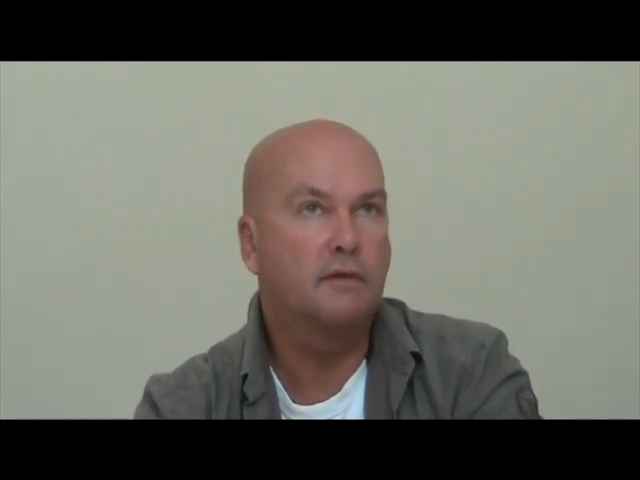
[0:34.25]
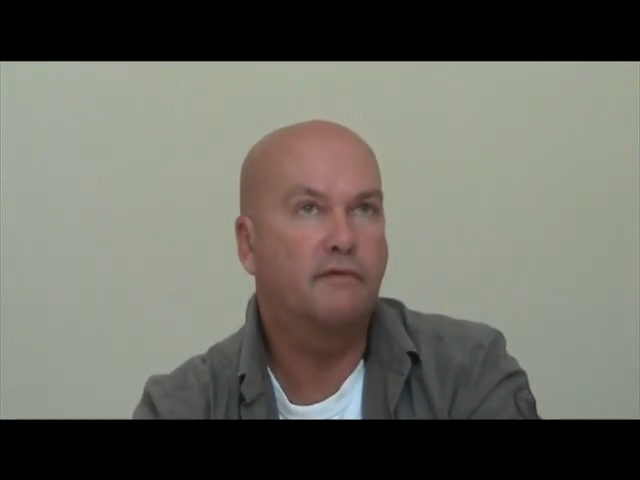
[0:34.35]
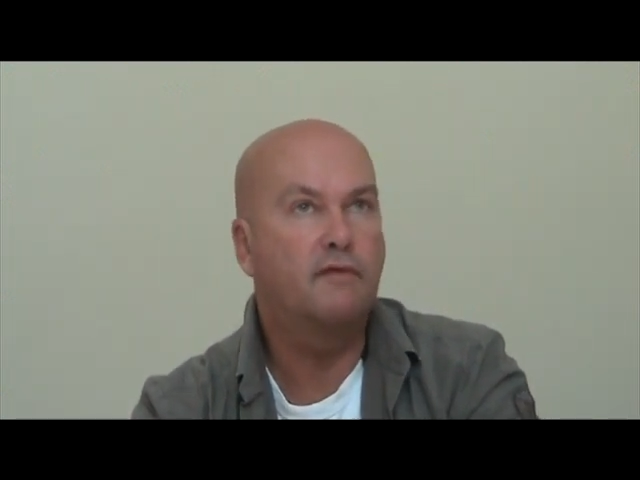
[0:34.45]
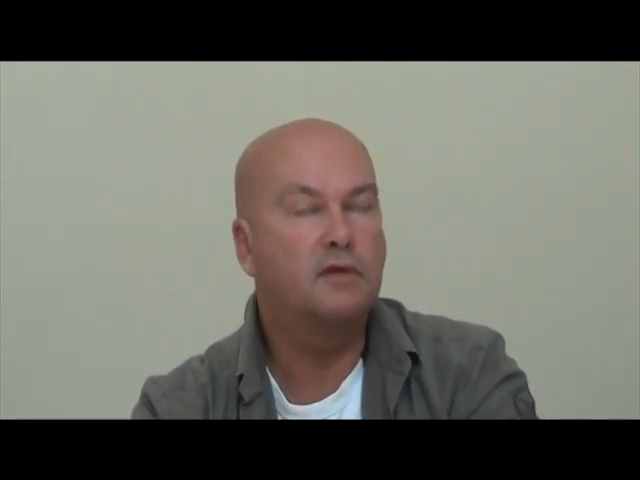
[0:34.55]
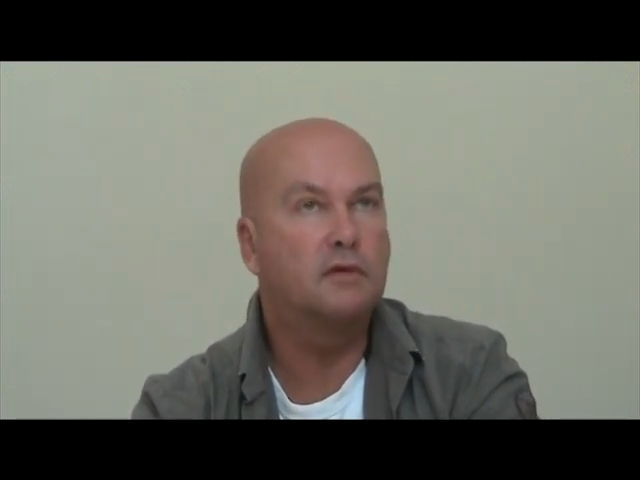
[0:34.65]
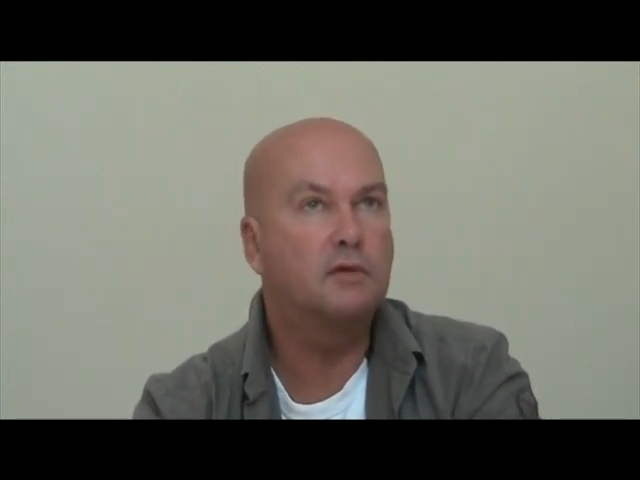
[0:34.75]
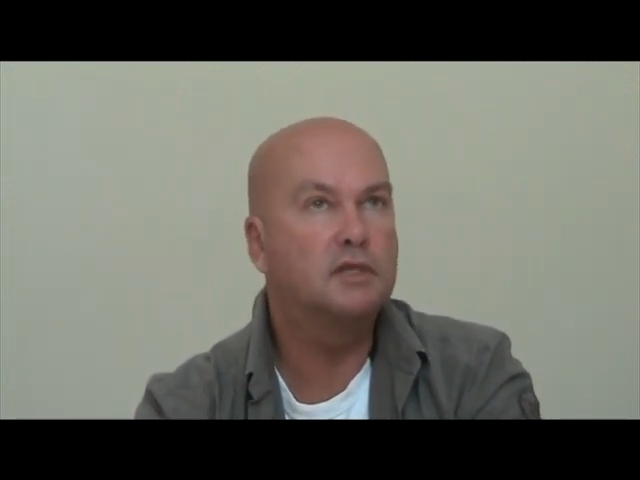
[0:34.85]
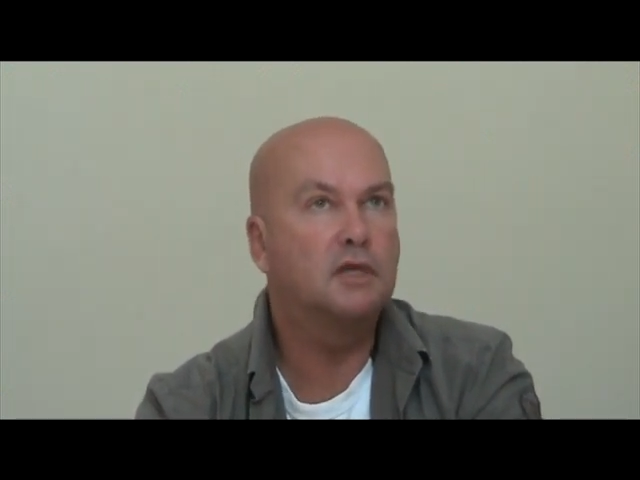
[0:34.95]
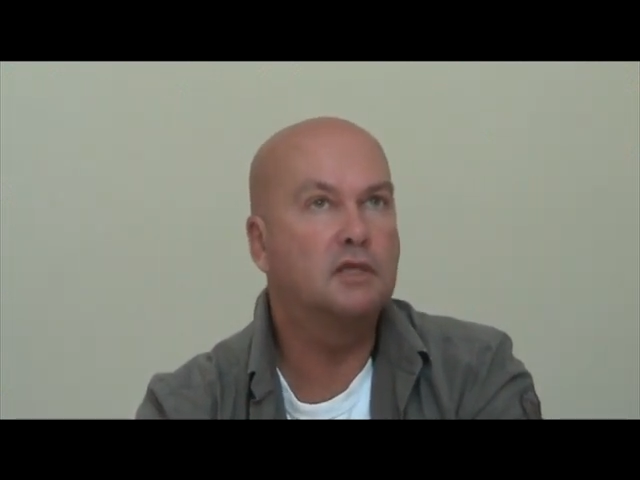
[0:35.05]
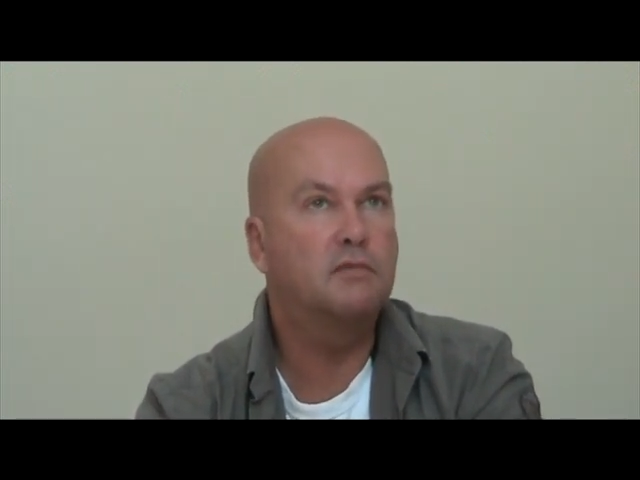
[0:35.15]
53
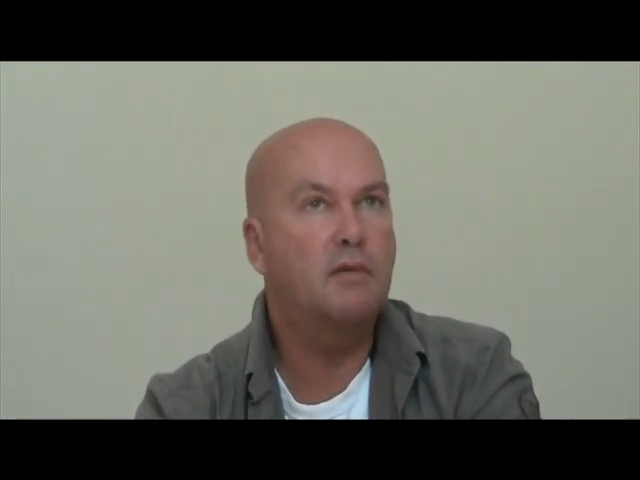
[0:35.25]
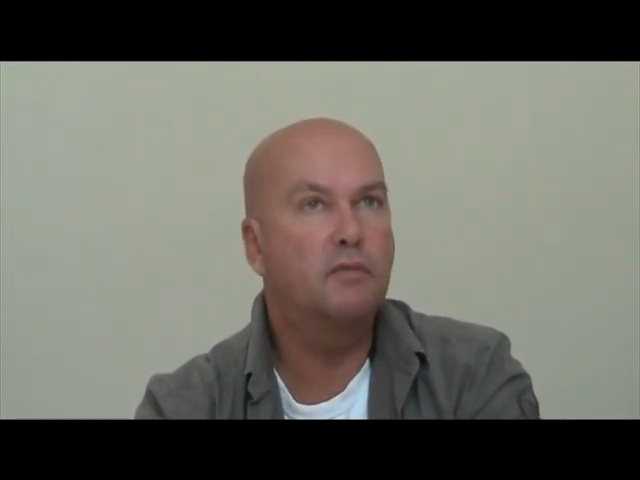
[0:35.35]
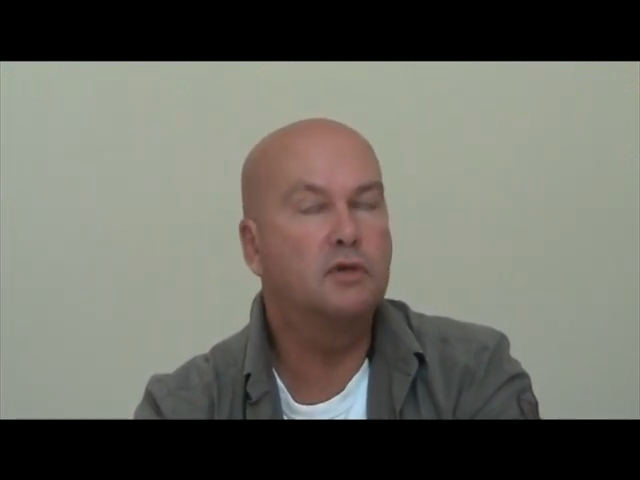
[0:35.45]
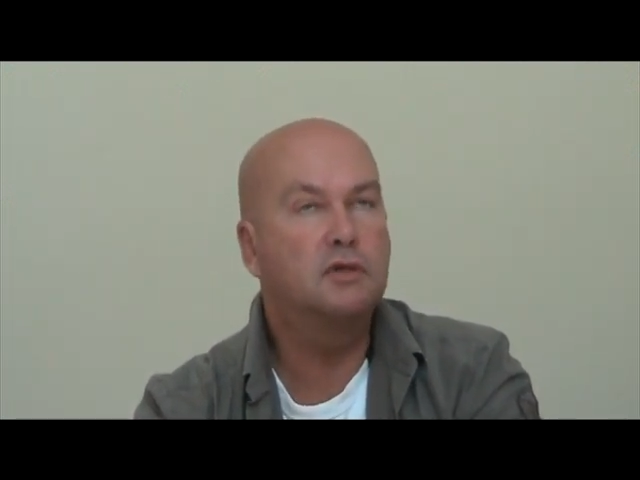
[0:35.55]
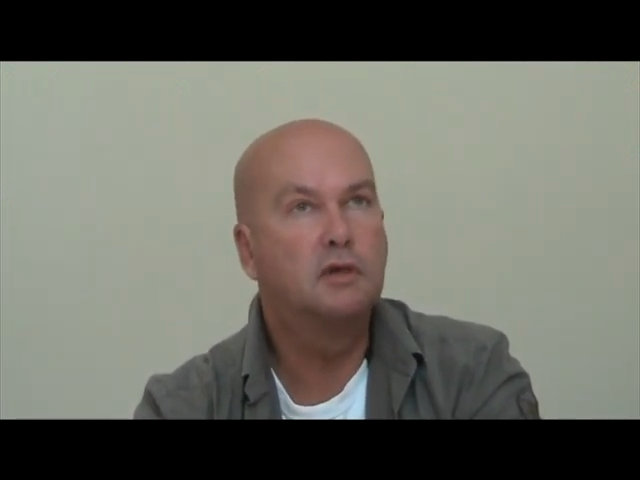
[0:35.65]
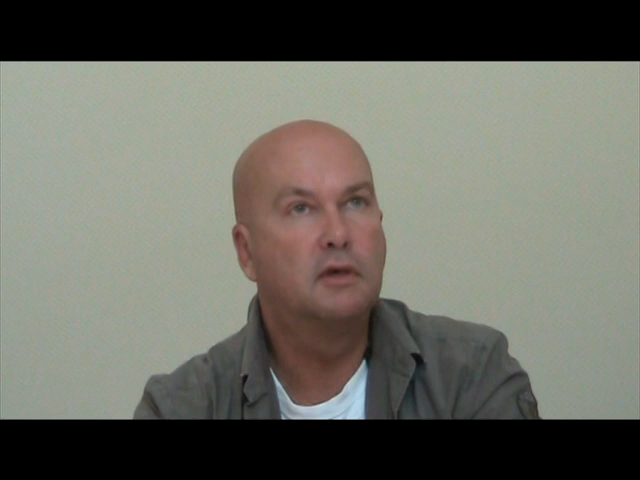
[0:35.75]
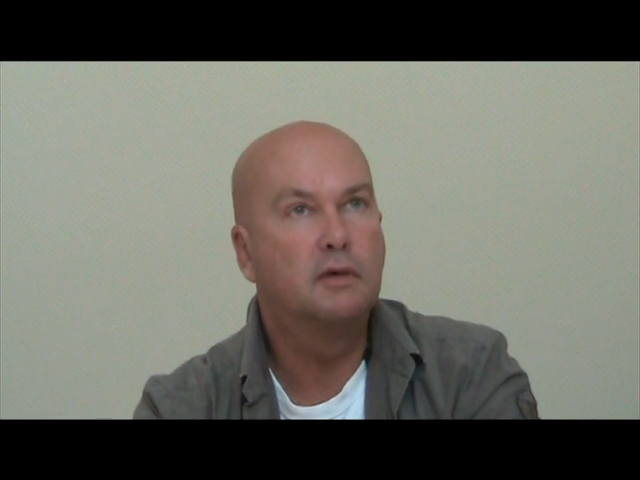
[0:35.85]
States members,